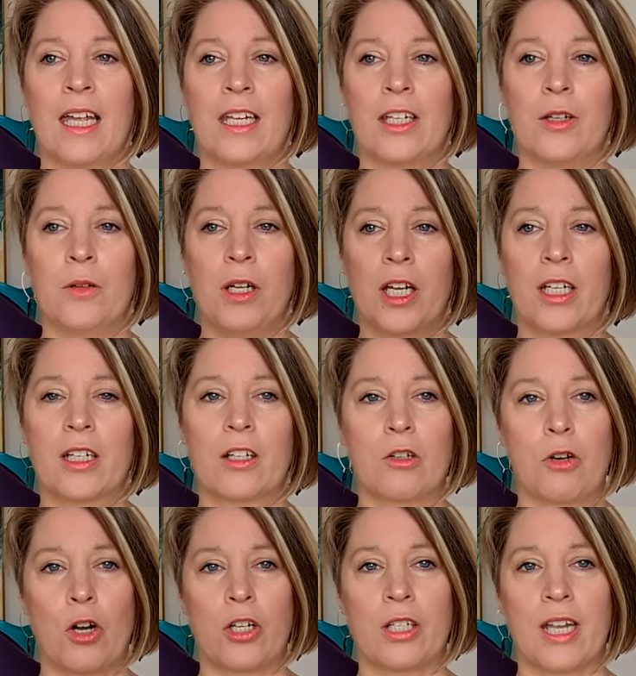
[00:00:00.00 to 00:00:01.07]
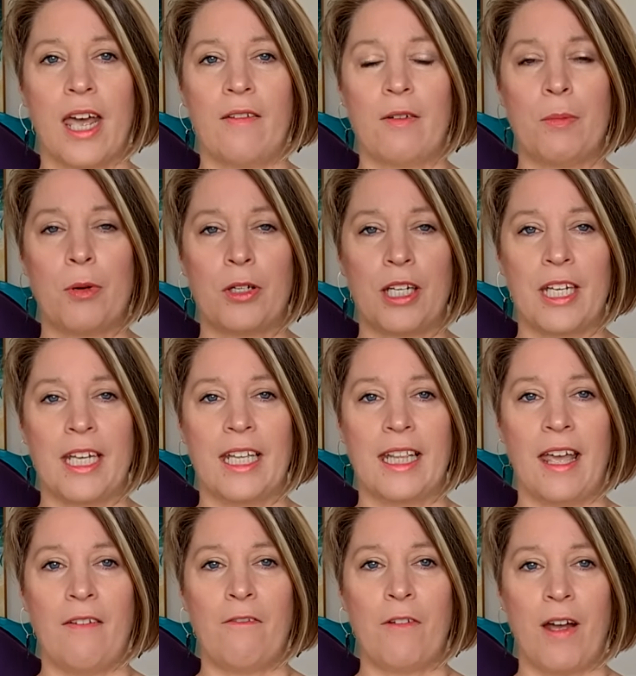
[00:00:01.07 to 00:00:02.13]
you look across at everybody in
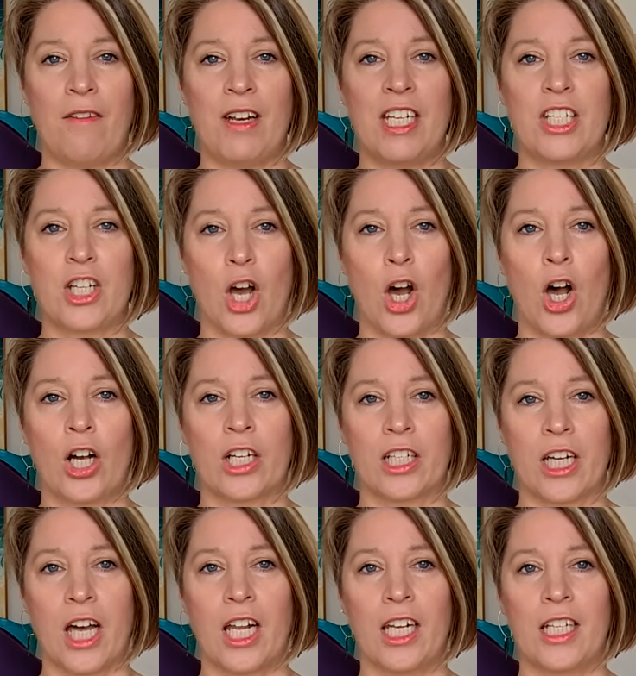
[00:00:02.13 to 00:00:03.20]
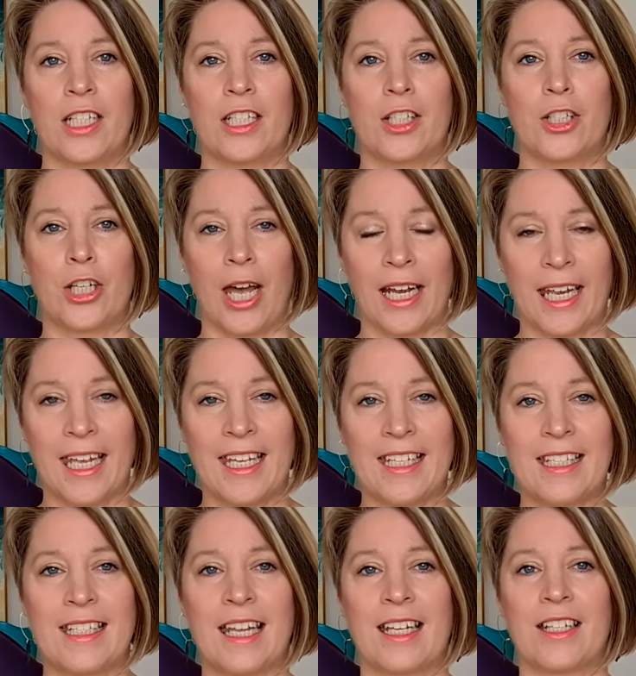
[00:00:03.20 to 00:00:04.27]
their very dark coloured
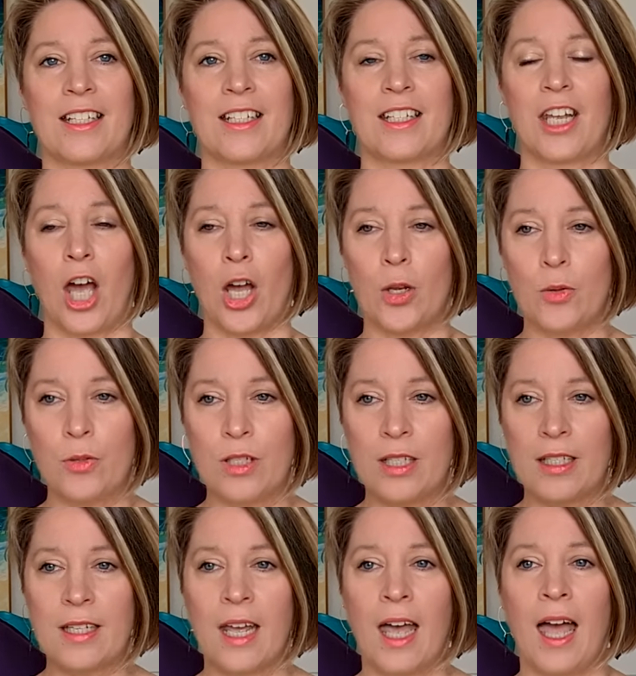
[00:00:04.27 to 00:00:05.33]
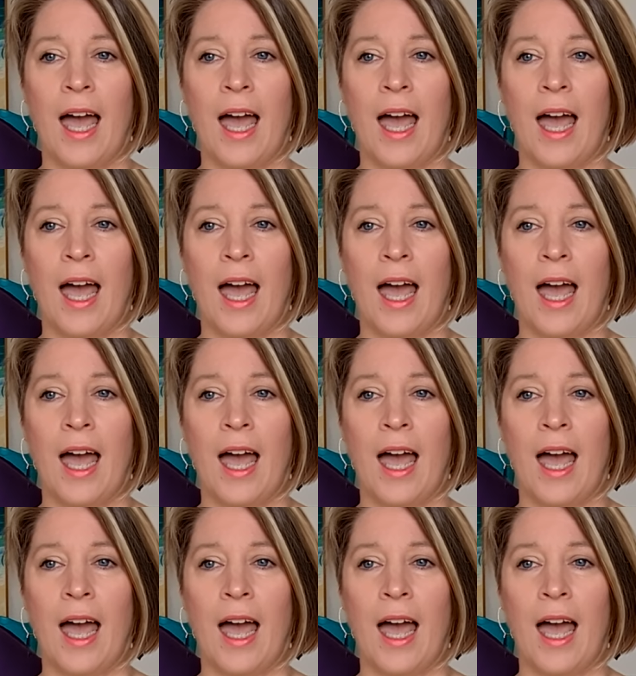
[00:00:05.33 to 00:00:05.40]
jackets and coats,